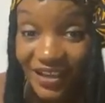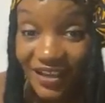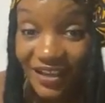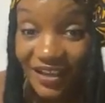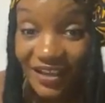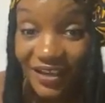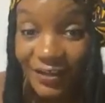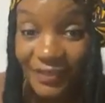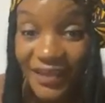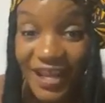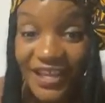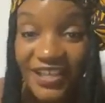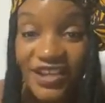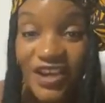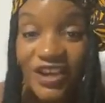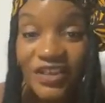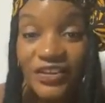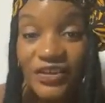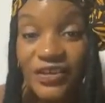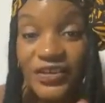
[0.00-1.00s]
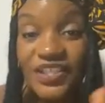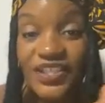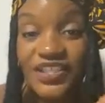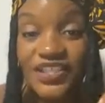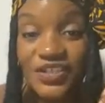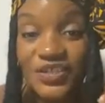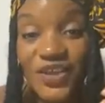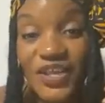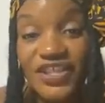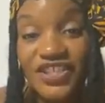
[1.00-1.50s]
I caught on to
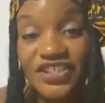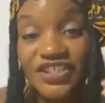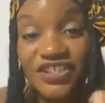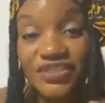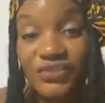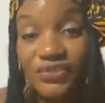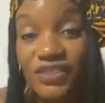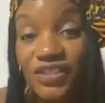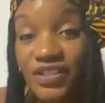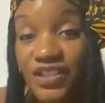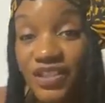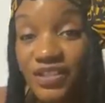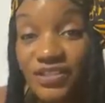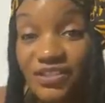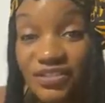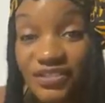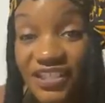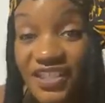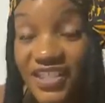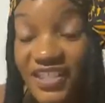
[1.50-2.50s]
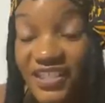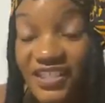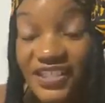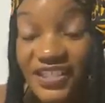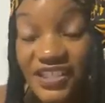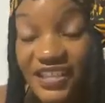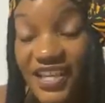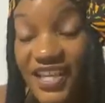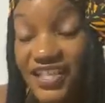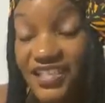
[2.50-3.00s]
astrology really early at a
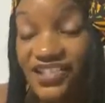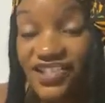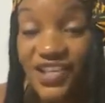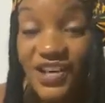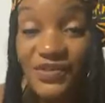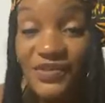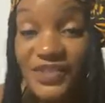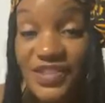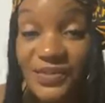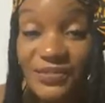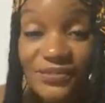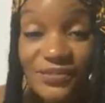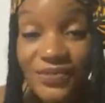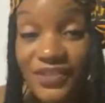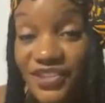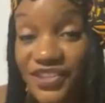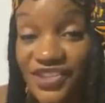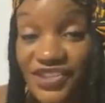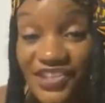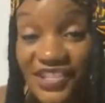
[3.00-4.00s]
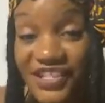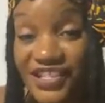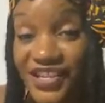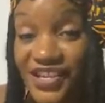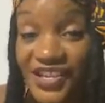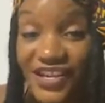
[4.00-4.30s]
young age, and I was able to just,